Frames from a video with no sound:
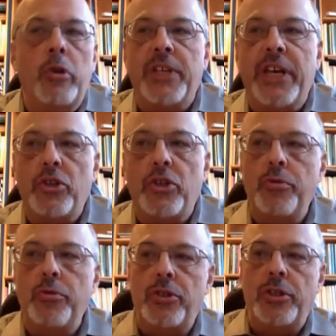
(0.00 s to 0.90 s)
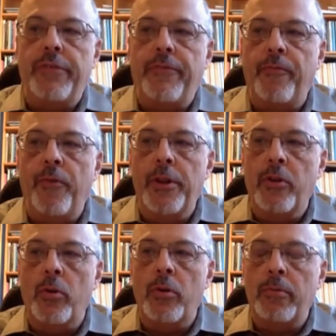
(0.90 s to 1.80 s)
you said two different
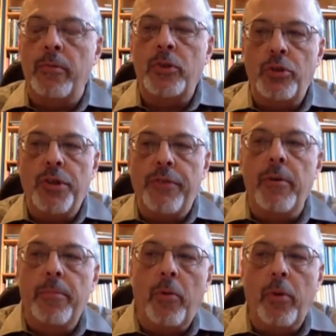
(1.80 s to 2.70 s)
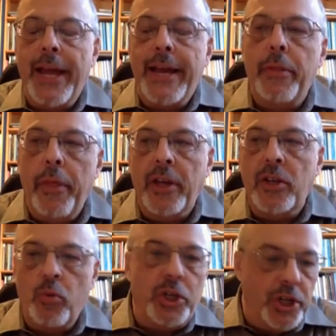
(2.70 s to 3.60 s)
but related
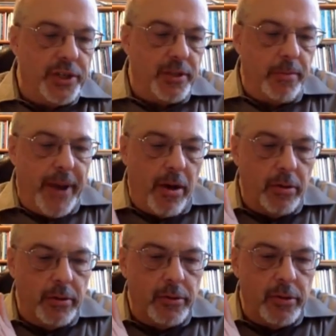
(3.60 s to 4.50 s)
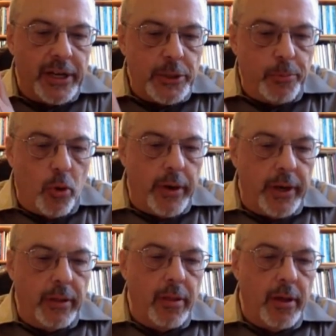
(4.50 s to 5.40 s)
things, which is about
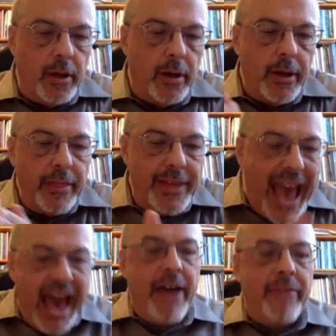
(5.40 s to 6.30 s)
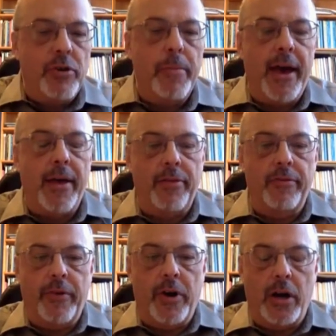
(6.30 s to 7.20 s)
exploring the aftermath
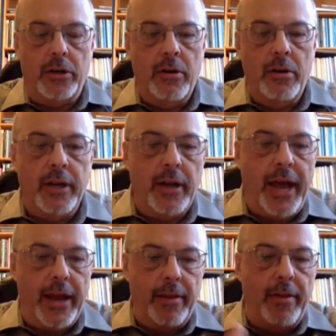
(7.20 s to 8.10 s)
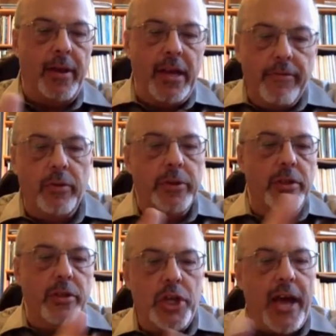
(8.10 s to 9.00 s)
of Wagner and the
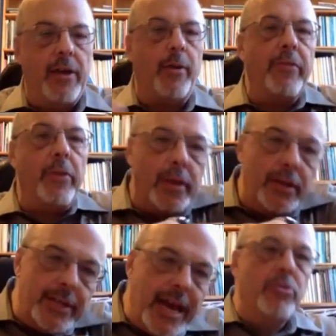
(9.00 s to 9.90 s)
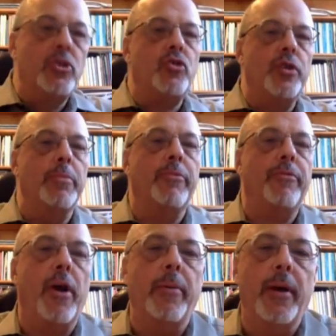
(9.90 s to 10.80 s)
influence in the shadow and everything downstream
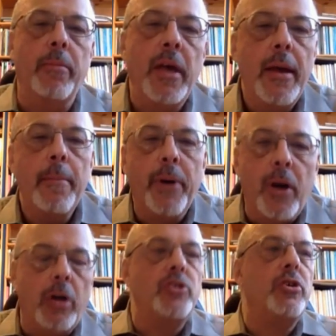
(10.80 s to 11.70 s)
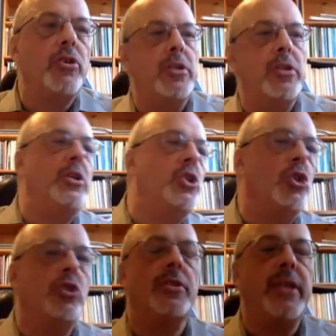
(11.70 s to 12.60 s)
from him, but also the
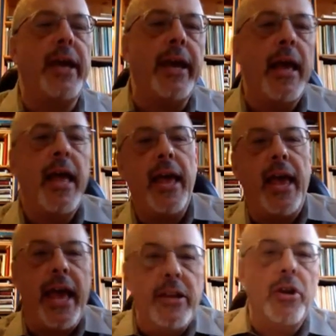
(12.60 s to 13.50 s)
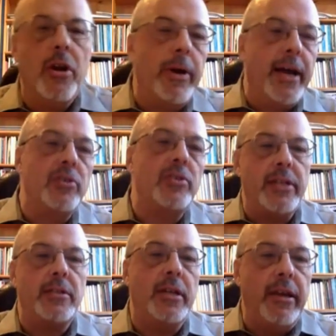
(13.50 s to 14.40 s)
decision to say, and you know what else?
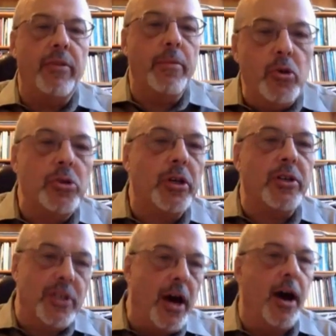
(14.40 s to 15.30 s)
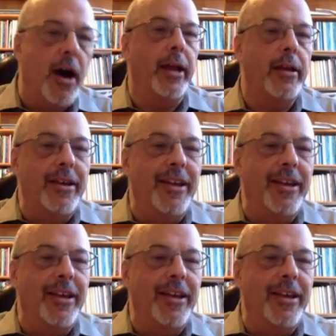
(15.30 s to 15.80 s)
Let's leave the music aside